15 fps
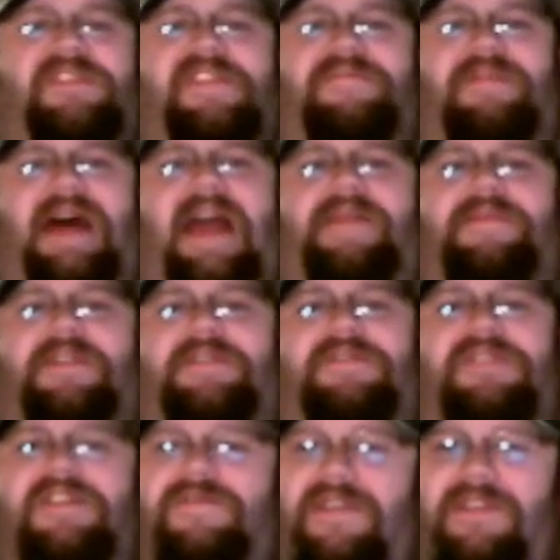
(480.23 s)
Steve Blackman.
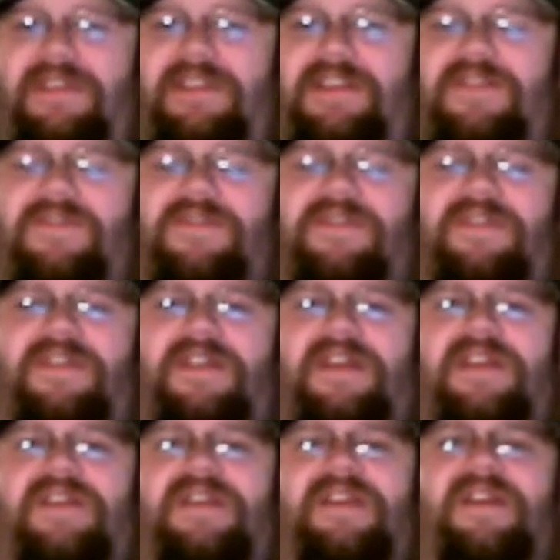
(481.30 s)
You really do.
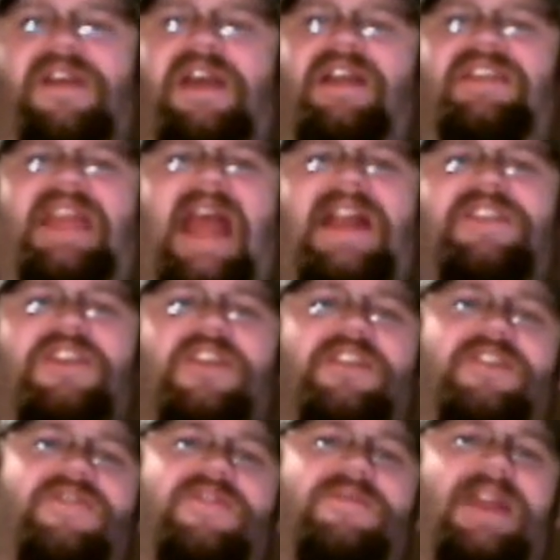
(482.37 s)
10
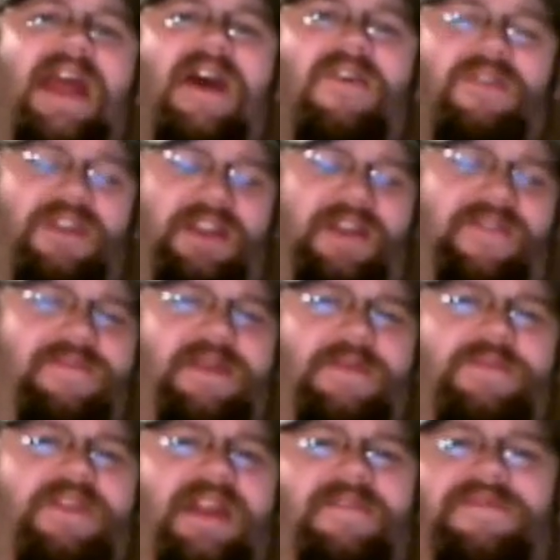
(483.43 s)
years from now, are you going to
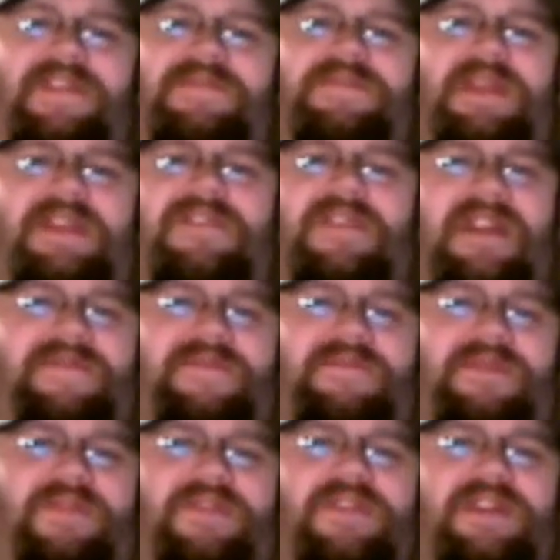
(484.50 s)
remember MVP or Evan
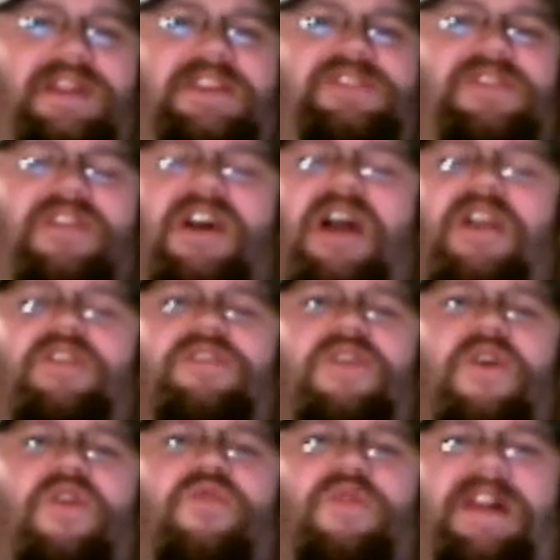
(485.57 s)
Bourne unless you're a
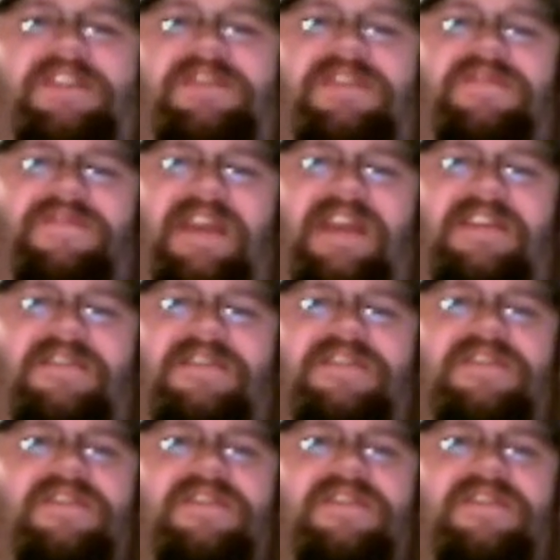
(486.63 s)
hardcore wrestling fan?